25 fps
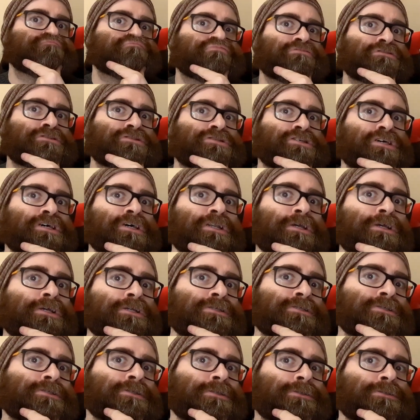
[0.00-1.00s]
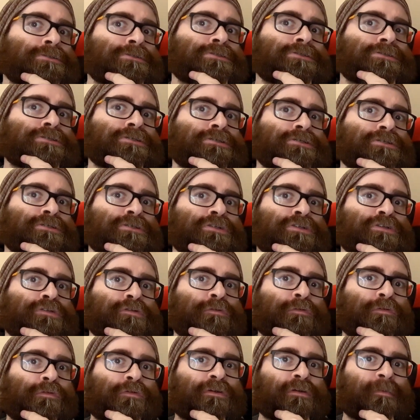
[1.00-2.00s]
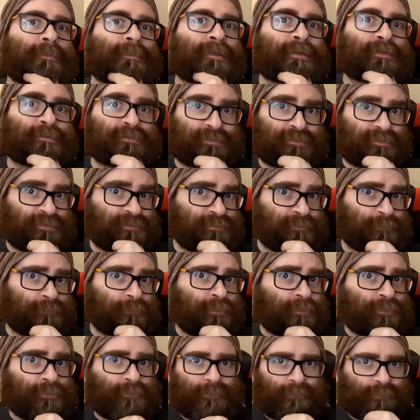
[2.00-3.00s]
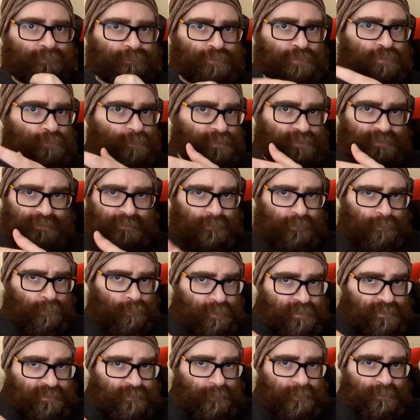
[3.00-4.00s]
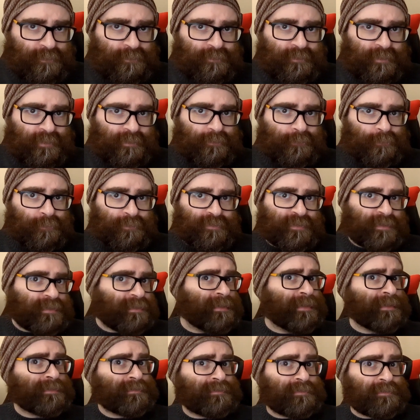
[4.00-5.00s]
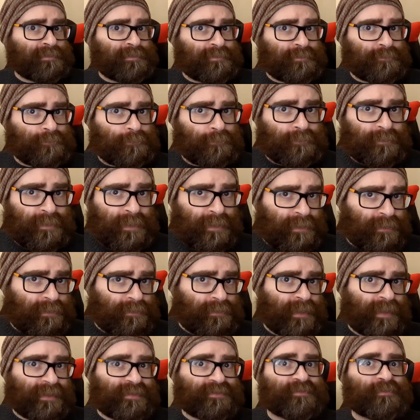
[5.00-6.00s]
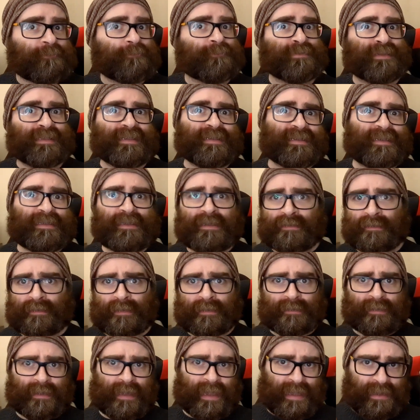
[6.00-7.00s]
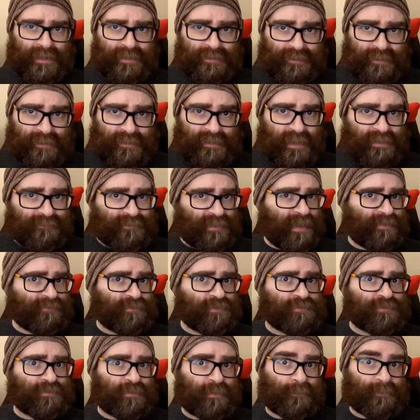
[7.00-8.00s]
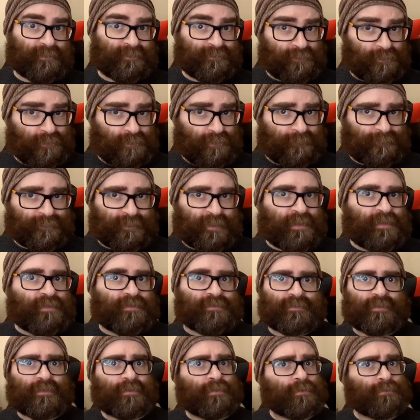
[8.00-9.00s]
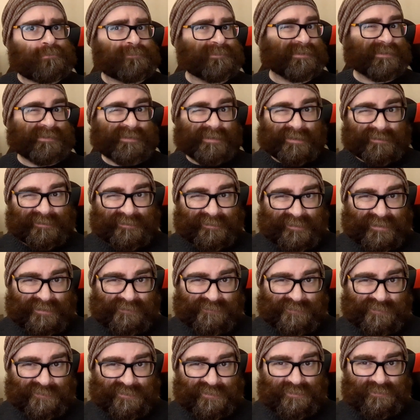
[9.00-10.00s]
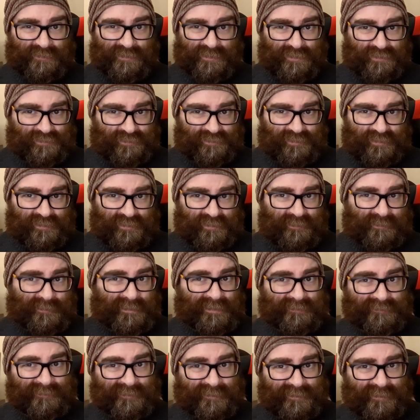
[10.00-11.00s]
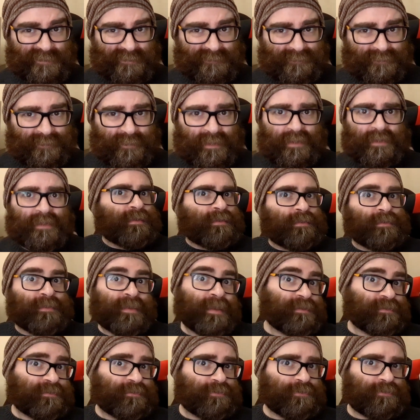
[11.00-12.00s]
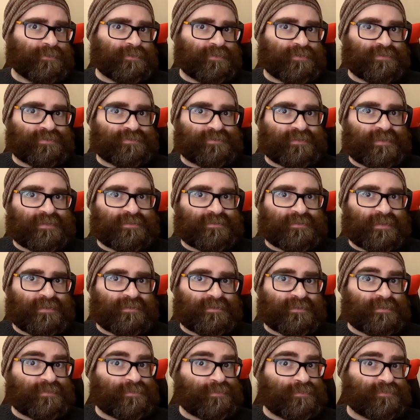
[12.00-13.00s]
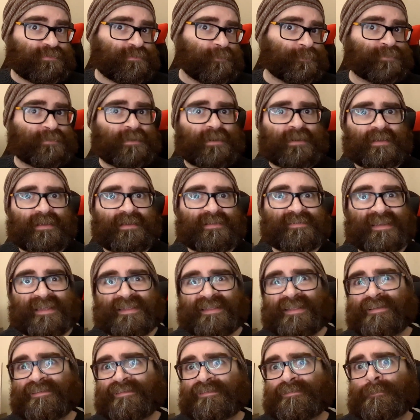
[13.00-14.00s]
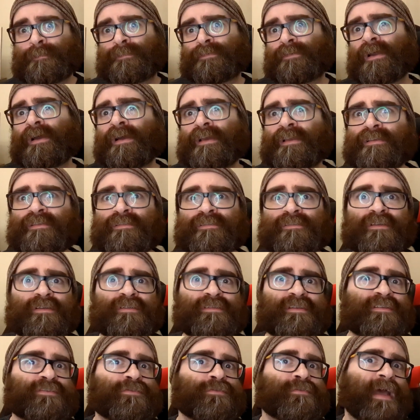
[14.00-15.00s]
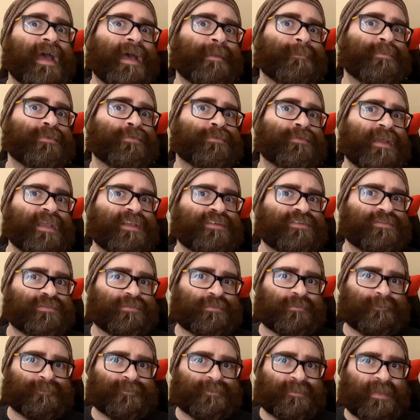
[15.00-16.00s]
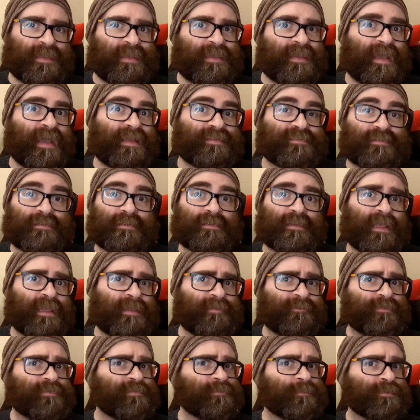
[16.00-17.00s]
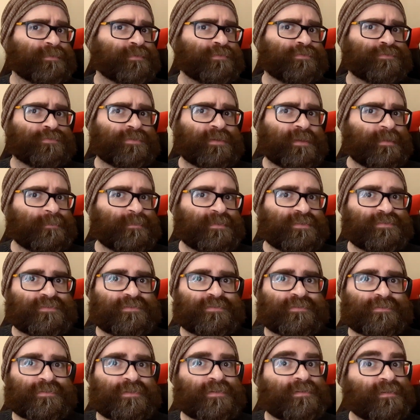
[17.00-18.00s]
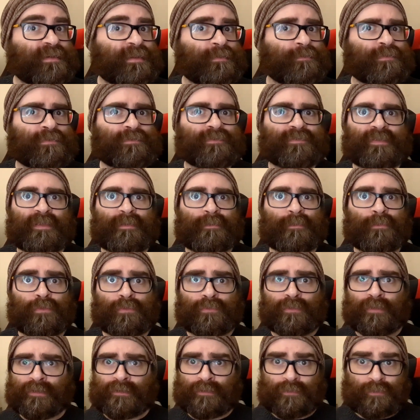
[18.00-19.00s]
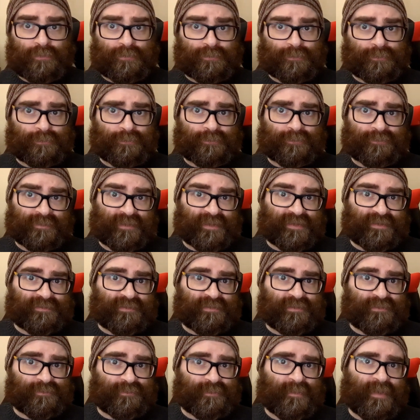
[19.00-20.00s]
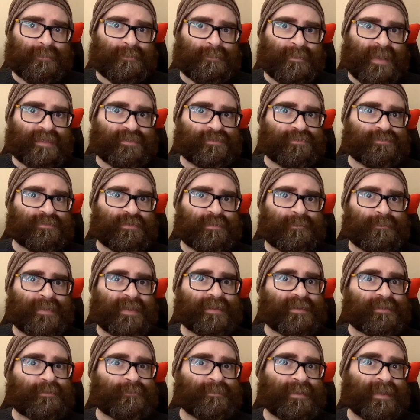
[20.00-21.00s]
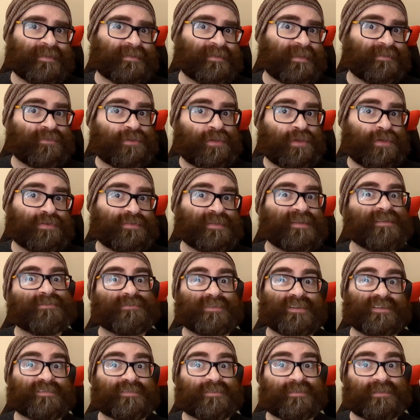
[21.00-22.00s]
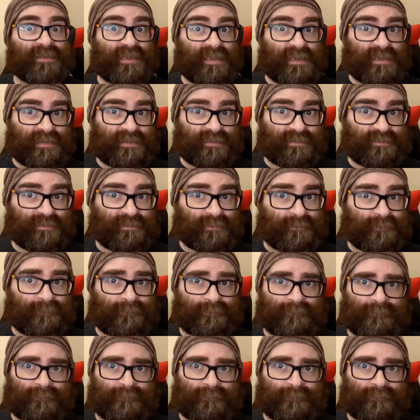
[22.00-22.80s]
But then I started hearing talk about this one, rumours and whispers that it was eclectic as all hell and completely unlike anything they've ever done before, so I had to give it a curiosity spin, right? That curiosity turned into surprise, and that surprise turned into admiration, as Life Is But a Dream is certainly one of the more unusual releases from a mainstream metal band I've heard in recent years.